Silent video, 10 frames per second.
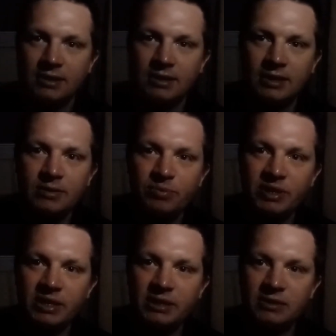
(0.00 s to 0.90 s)
In
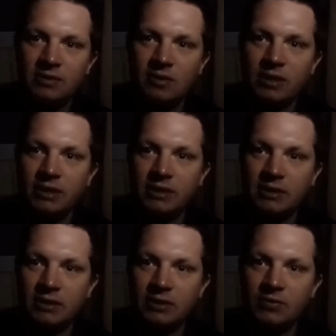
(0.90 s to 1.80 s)
bed, like,
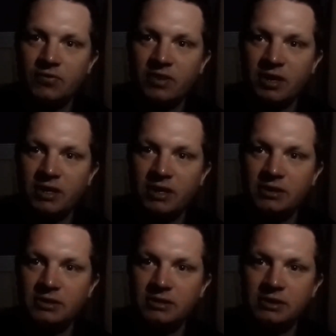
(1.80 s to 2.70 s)

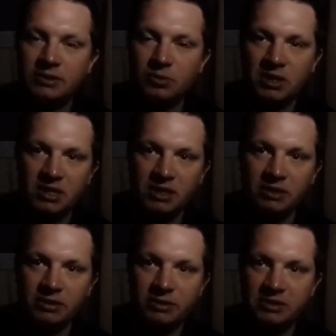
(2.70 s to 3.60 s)
fucking sweating,
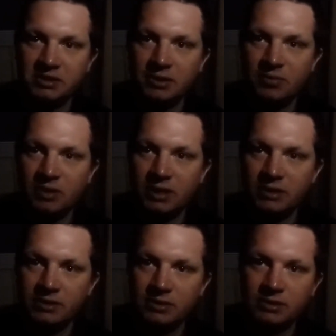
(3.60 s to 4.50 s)
because I'm like,
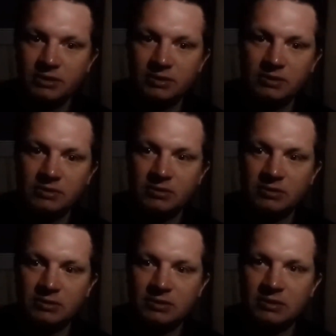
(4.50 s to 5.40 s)

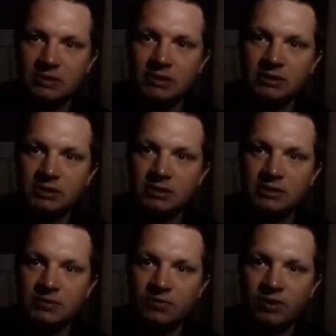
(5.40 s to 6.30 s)
this
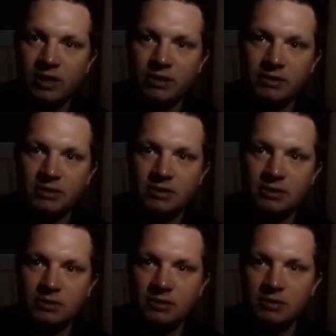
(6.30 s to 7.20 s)
is fucked.
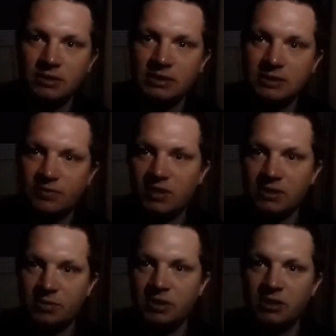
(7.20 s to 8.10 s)
It's
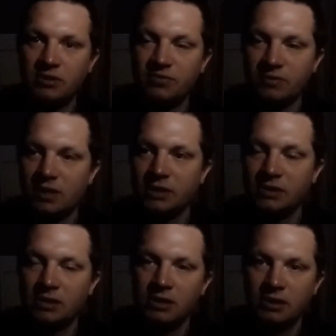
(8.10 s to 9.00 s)
fucking me off. Like,
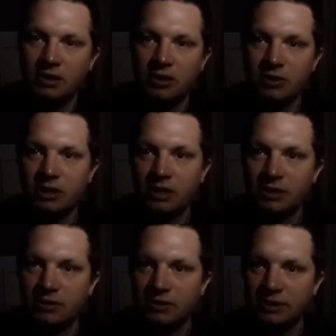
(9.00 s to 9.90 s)
okay,
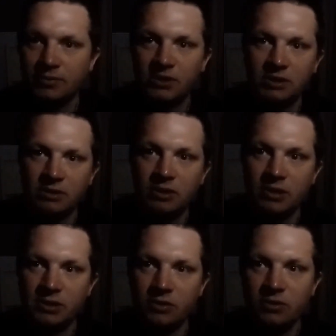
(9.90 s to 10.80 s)
there is something
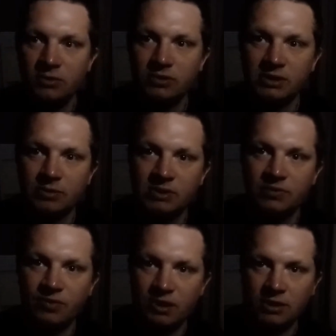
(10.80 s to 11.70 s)
going on, or someone's
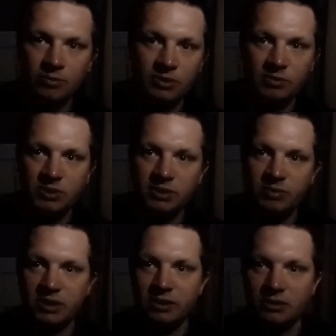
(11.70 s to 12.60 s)
fucking with me,
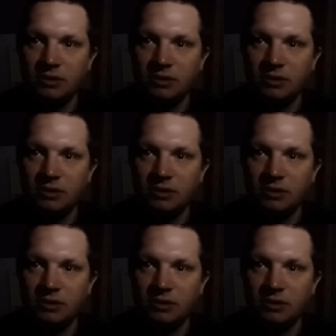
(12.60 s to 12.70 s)
but